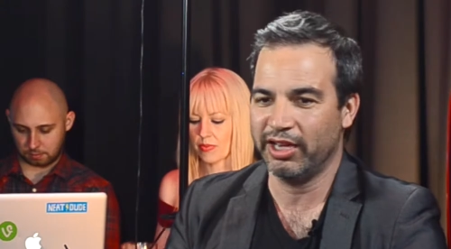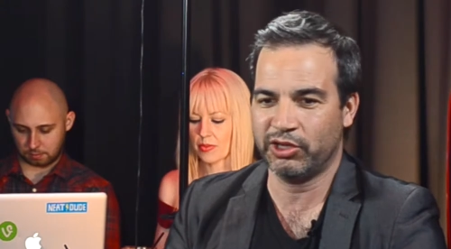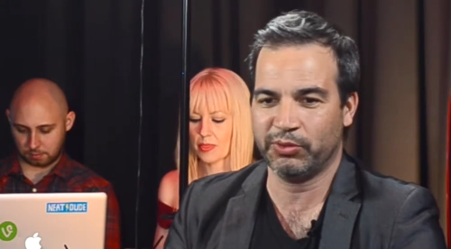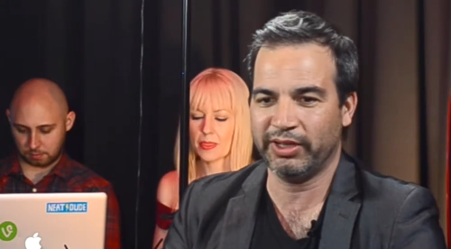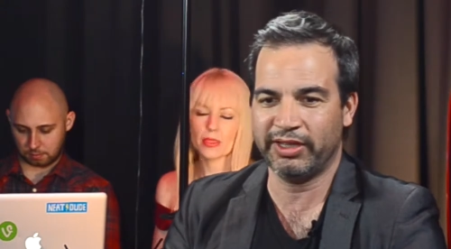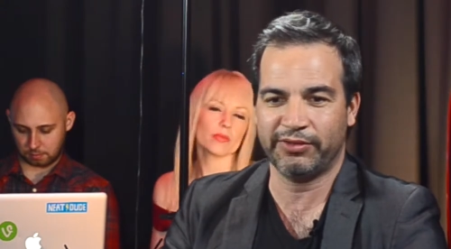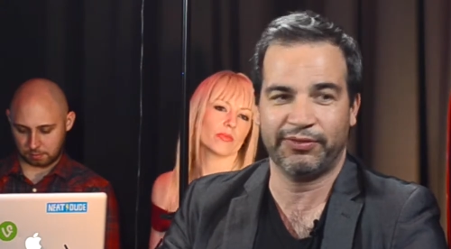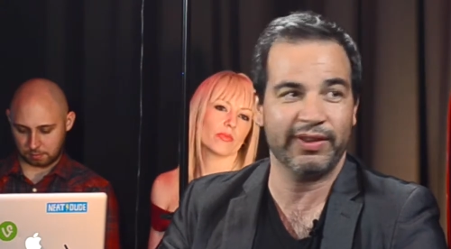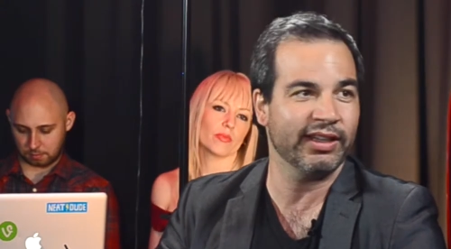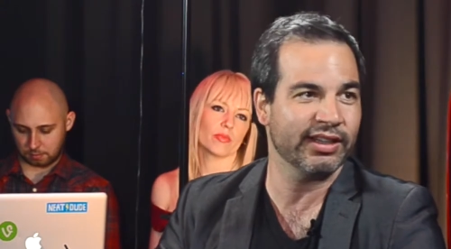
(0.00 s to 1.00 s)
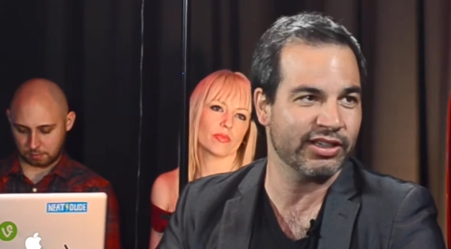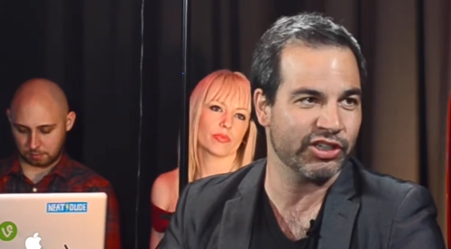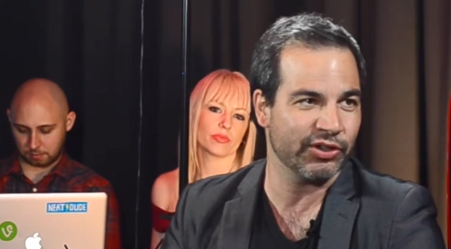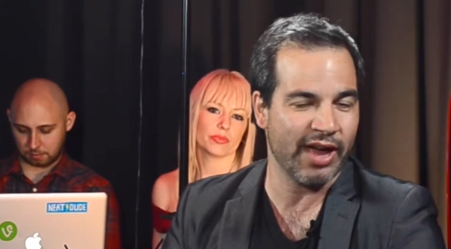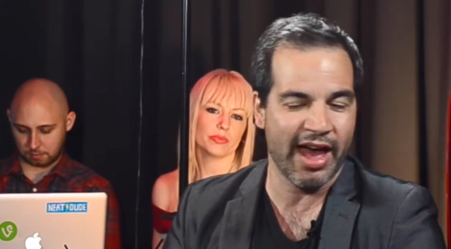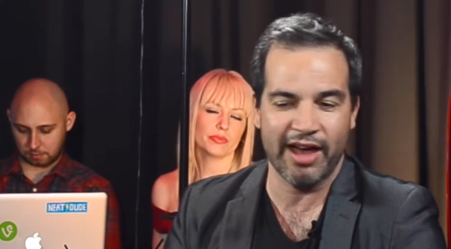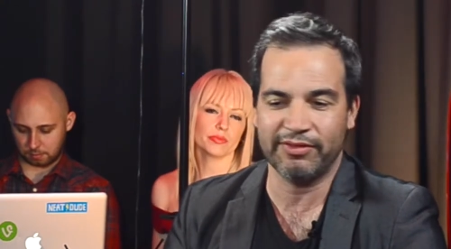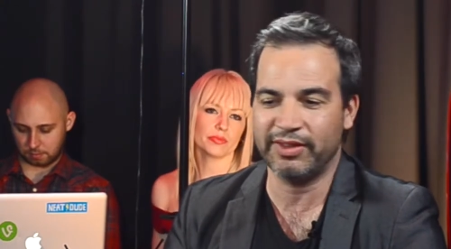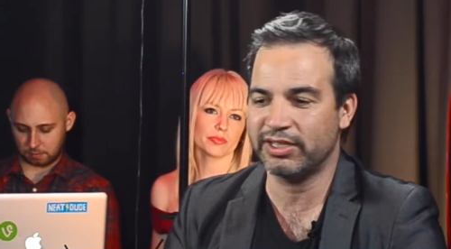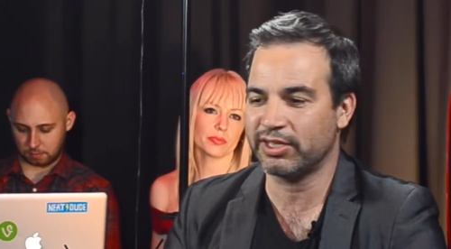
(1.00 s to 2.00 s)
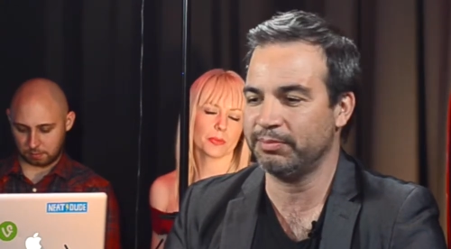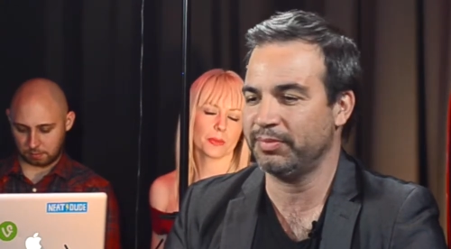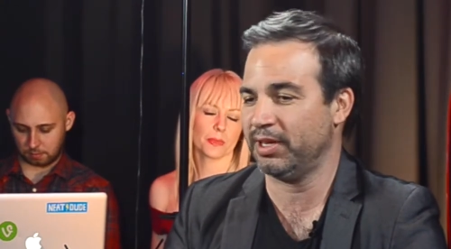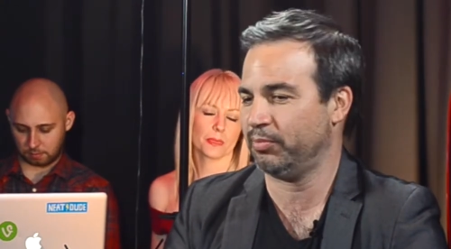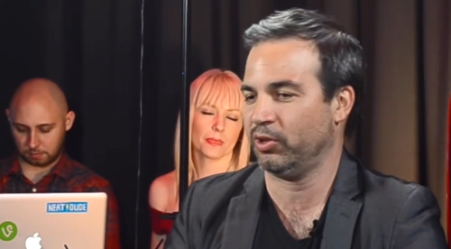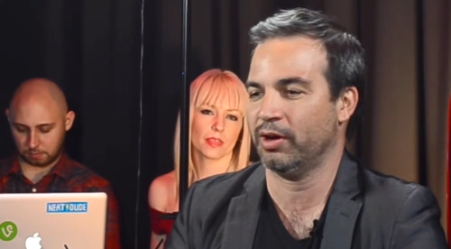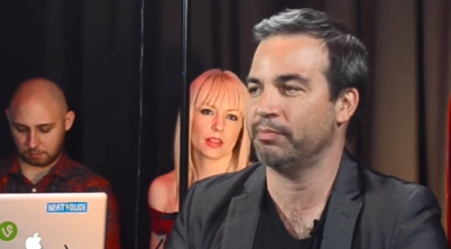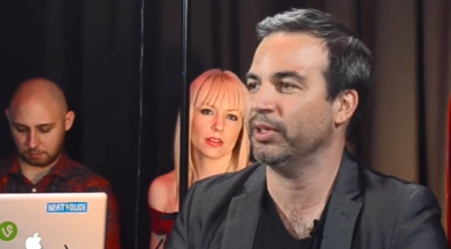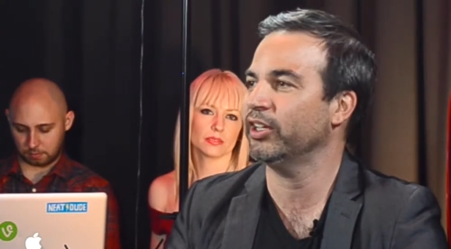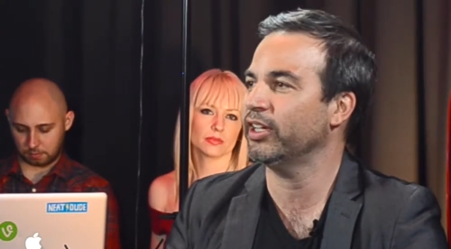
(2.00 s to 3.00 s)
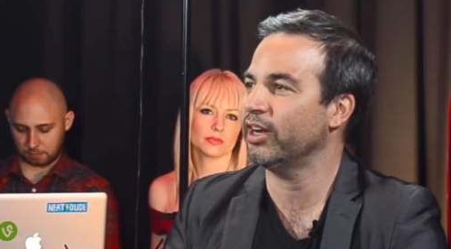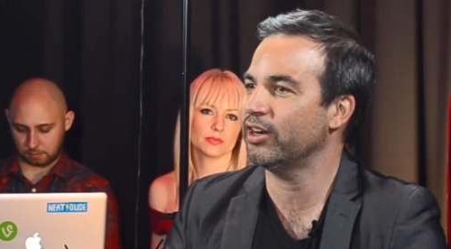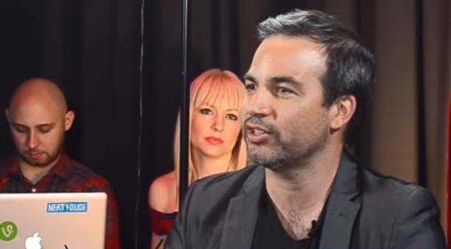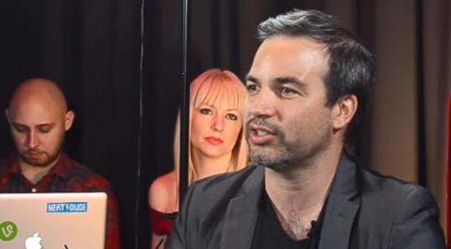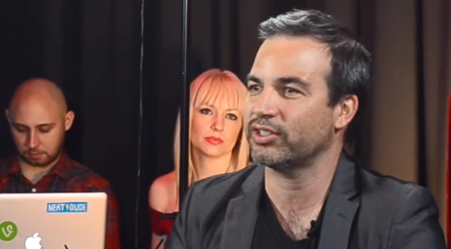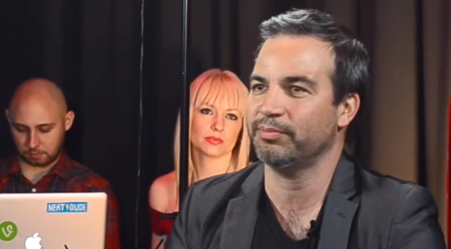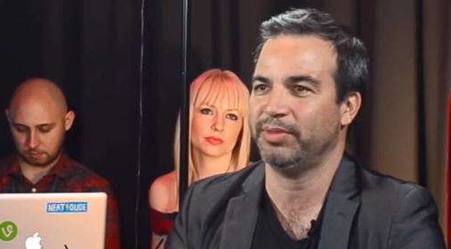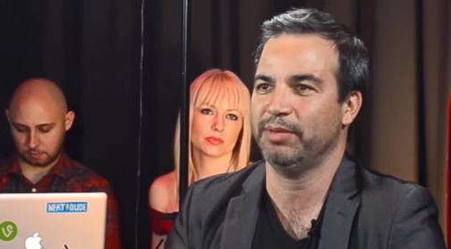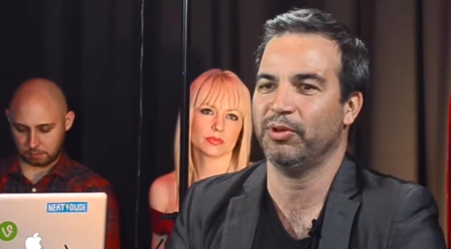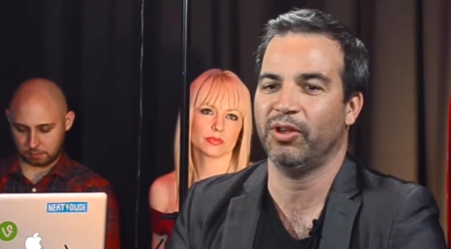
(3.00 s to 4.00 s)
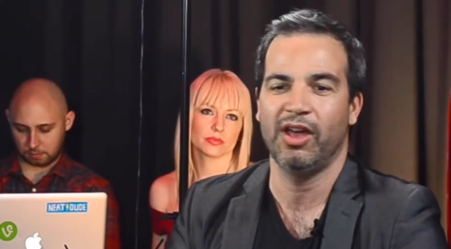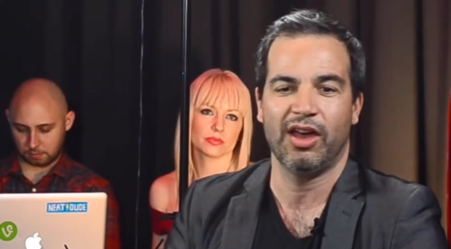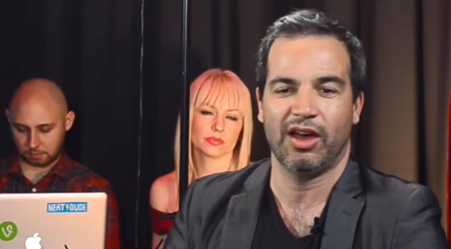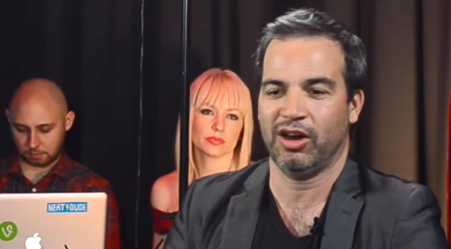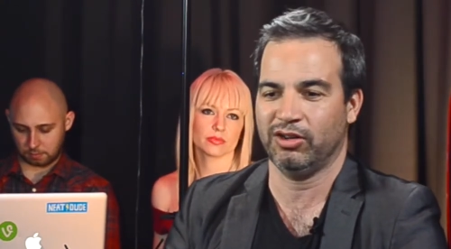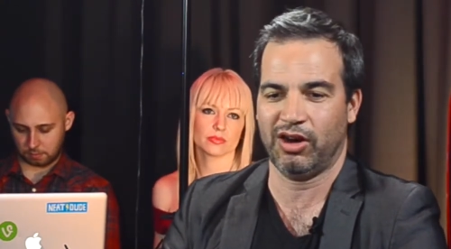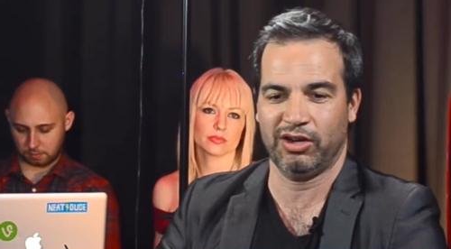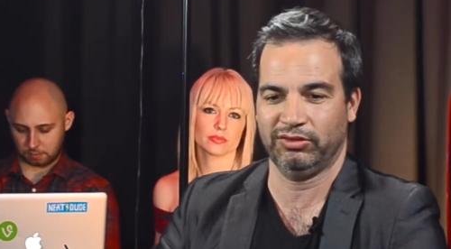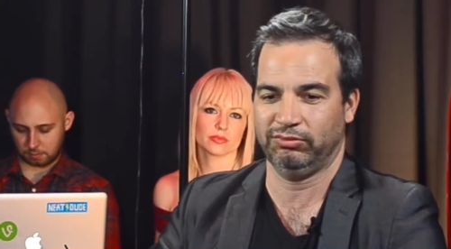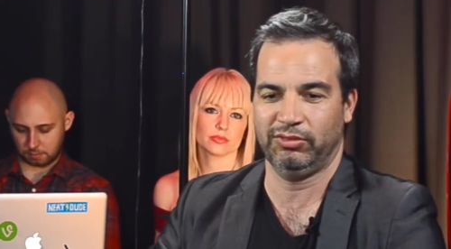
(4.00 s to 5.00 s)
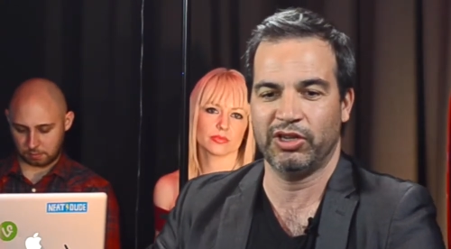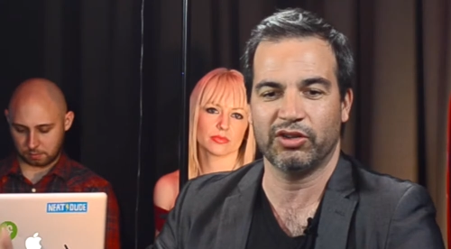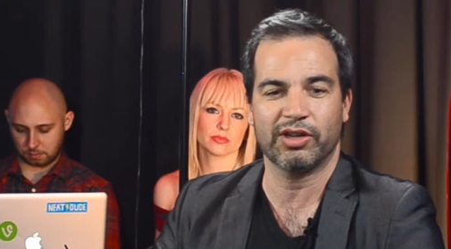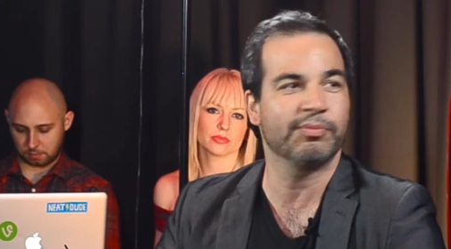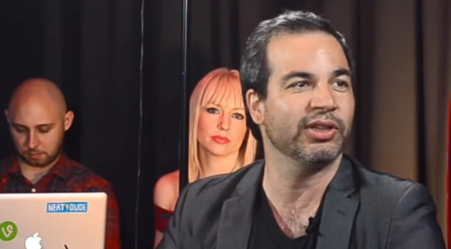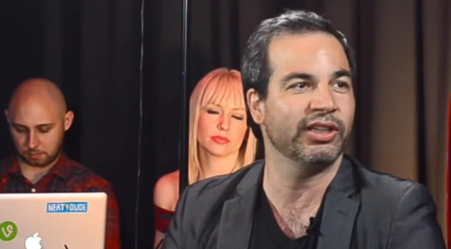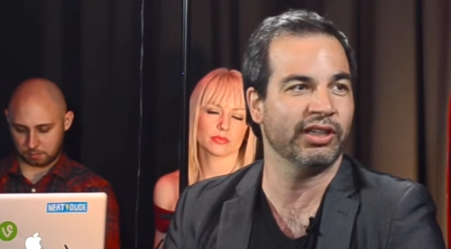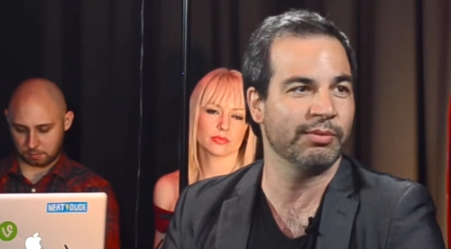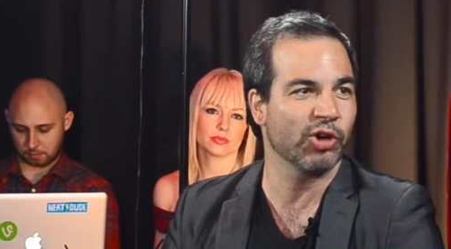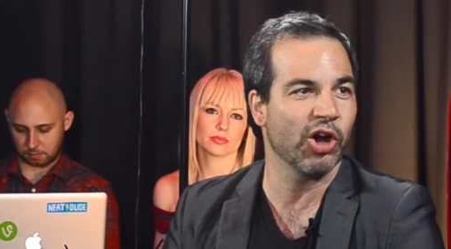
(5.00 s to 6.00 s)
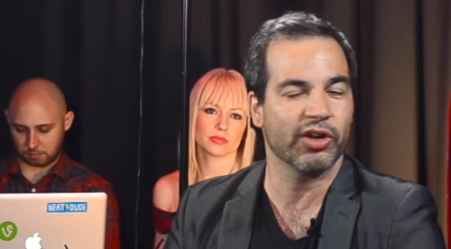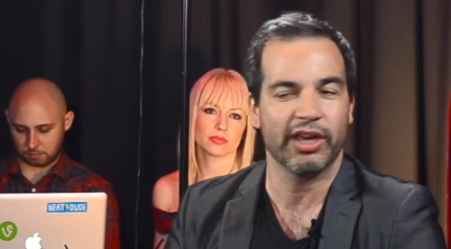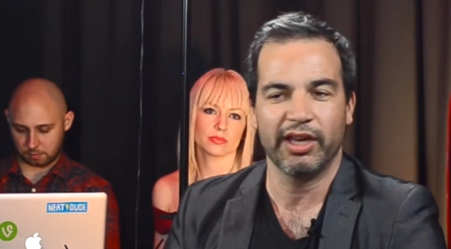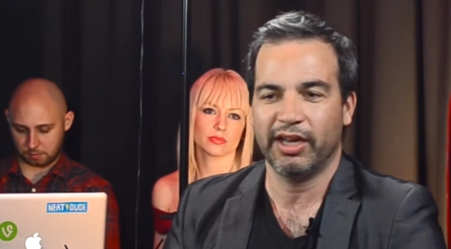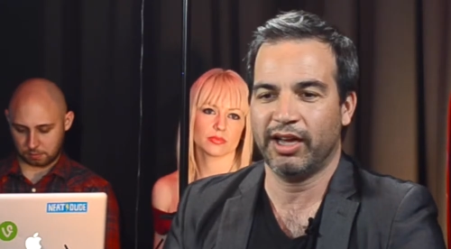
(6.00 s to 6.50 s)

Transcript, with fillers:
Speaker 1: It's really right. the feeling that you have, and some people are billionaires and some people are, are you know completely broke.